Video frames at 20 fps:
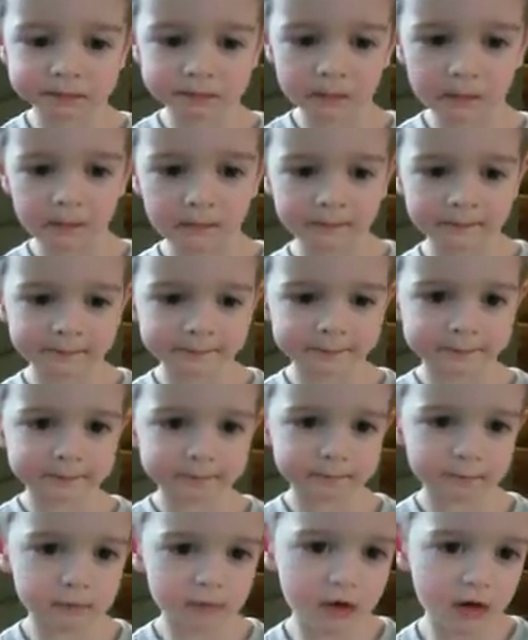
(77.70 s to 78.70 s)

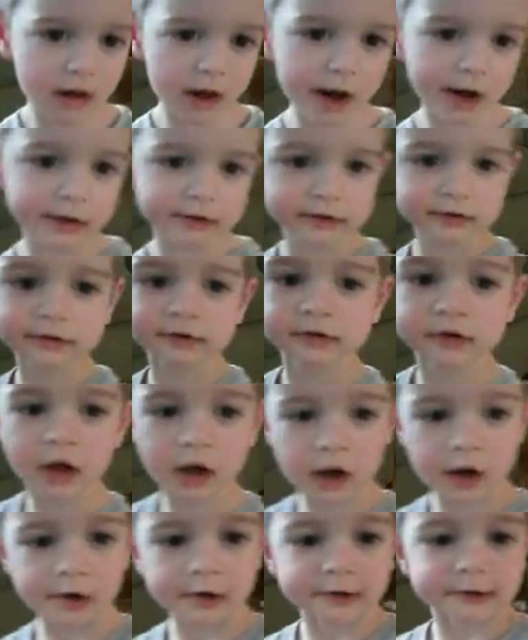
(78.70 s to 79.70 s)

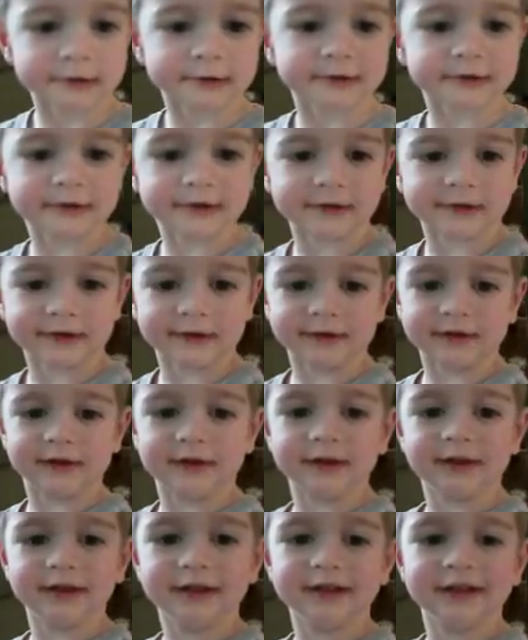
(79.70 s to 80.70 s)

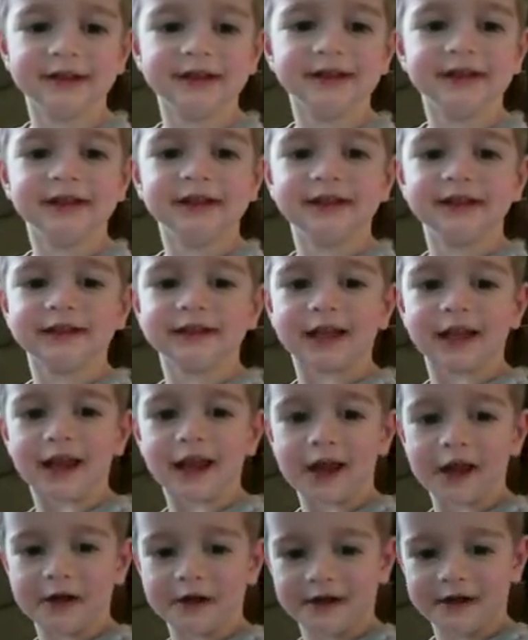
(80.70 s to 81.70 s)

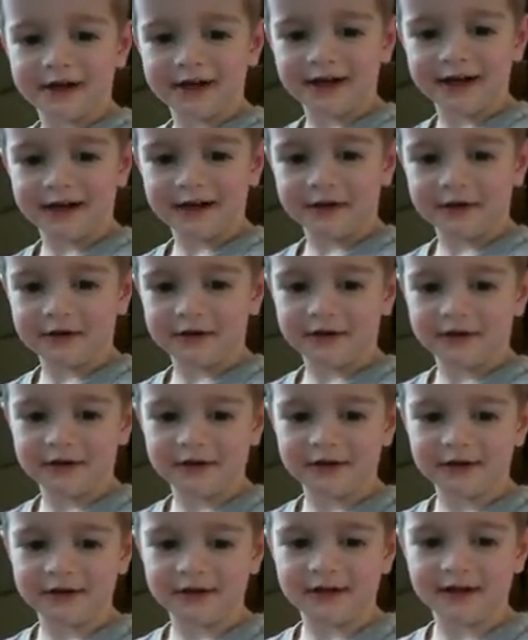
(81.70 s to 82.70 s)

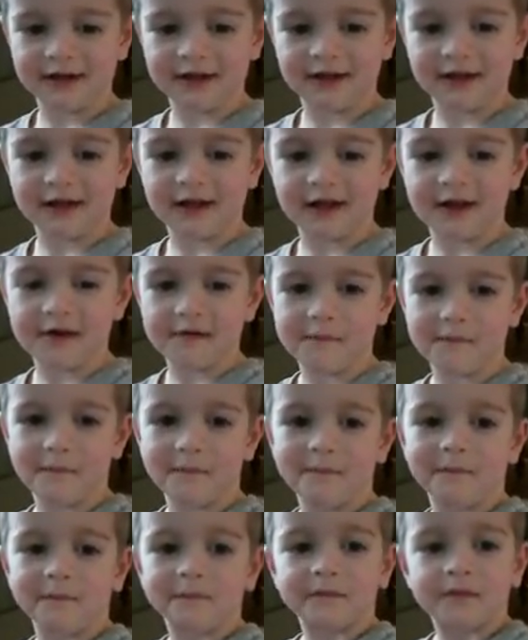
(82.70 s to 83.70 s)

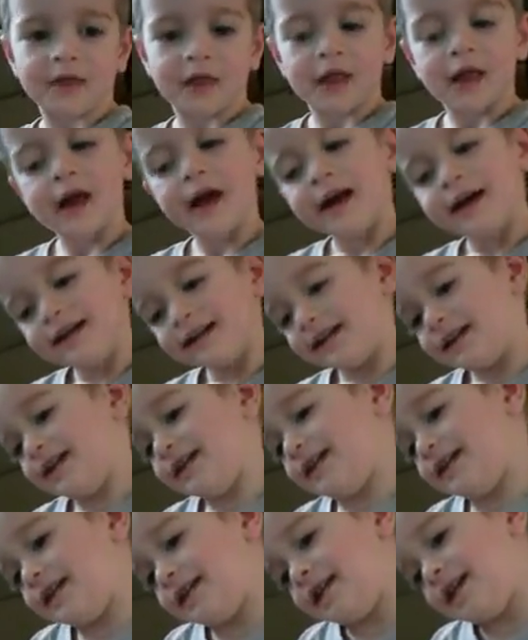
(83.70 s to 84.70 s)

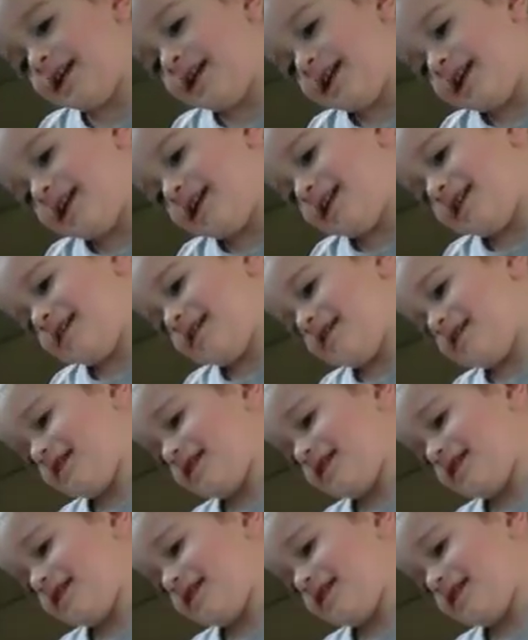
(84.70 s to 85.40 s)
[no speech]